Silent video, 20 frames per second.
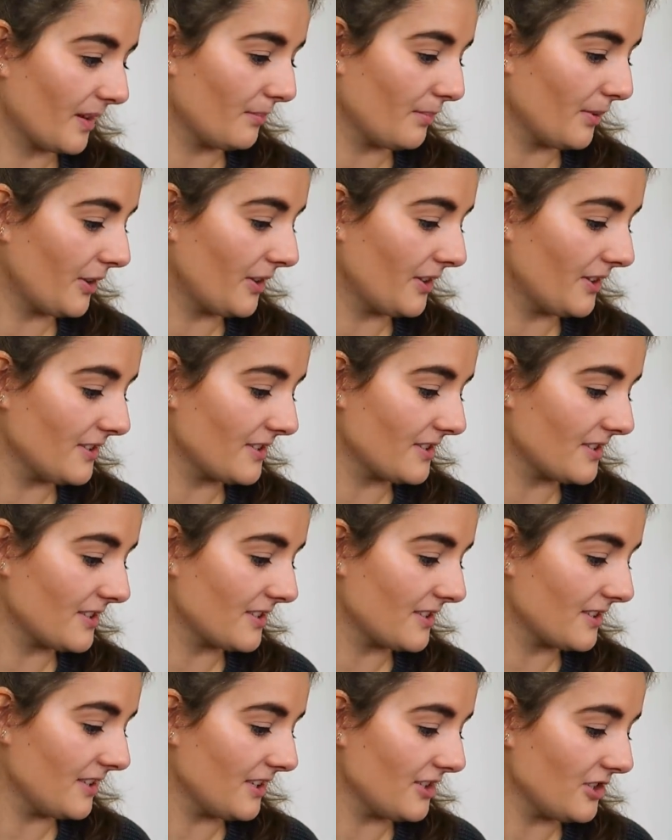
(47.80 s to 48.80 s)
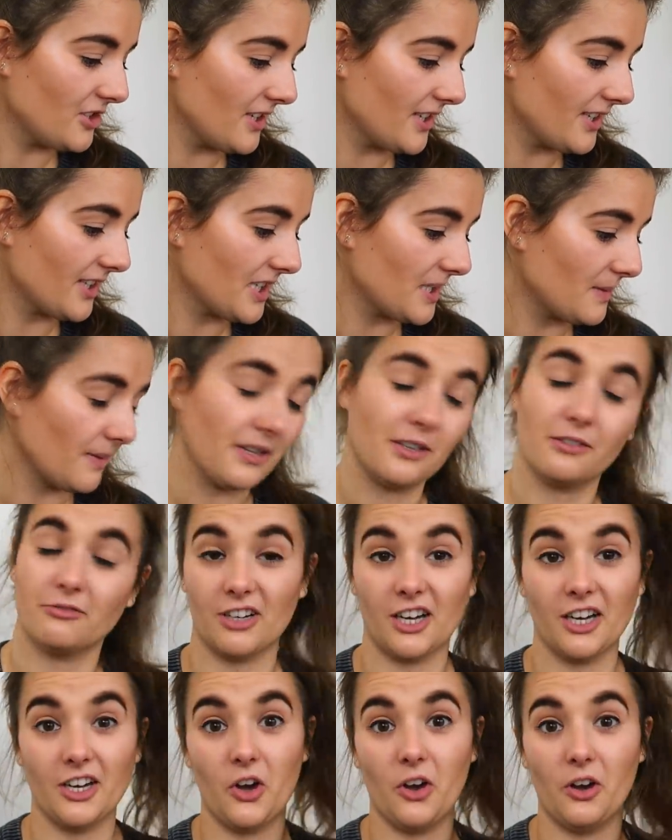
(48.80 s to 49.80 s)
because this year has been a
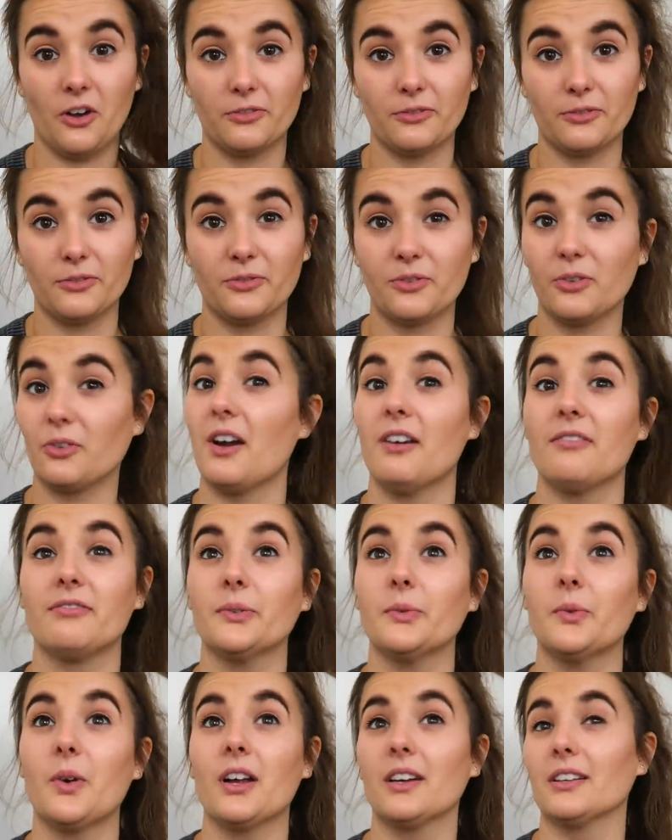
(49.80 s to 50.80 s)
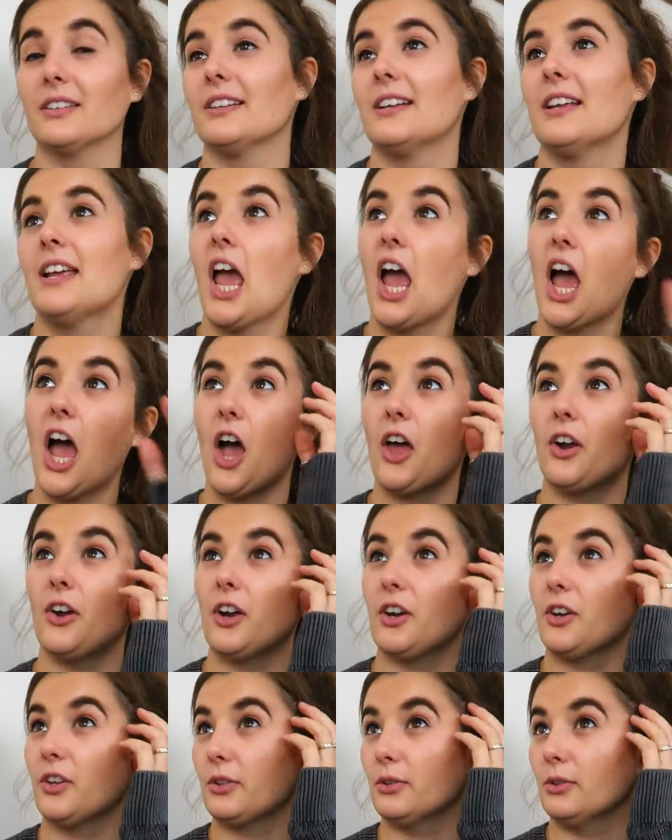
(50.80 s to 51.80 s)
write-off for everyone, and
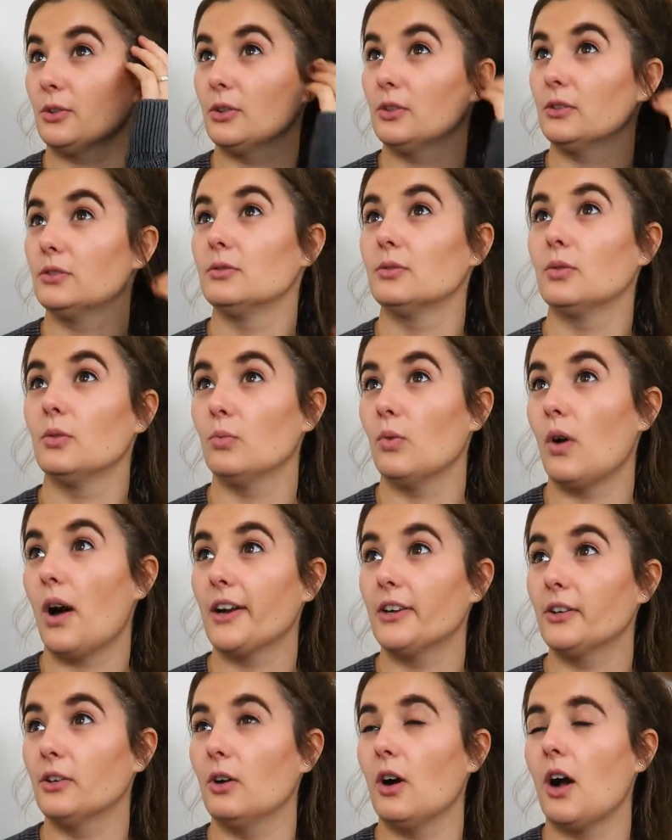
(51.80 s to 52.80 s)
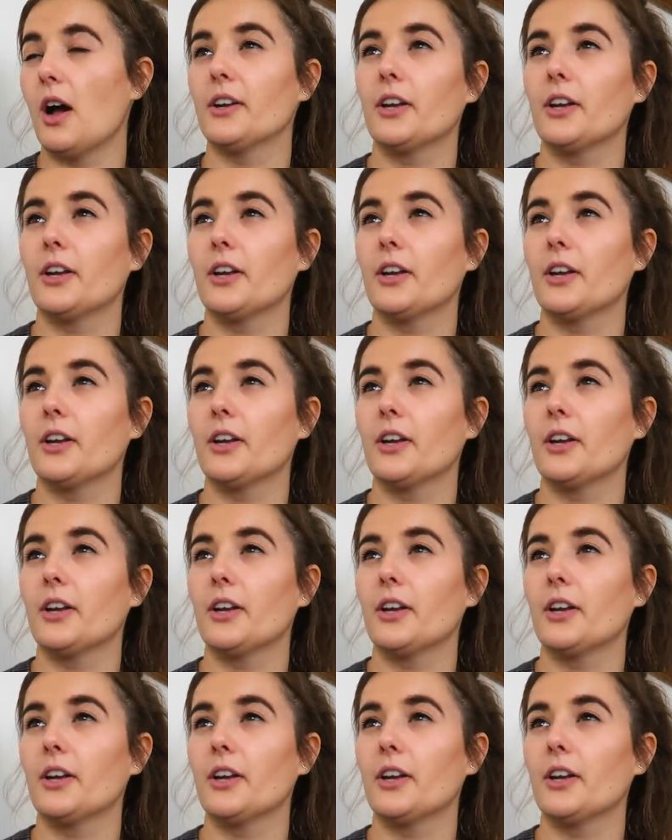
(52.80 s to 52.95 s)
I thought, why not?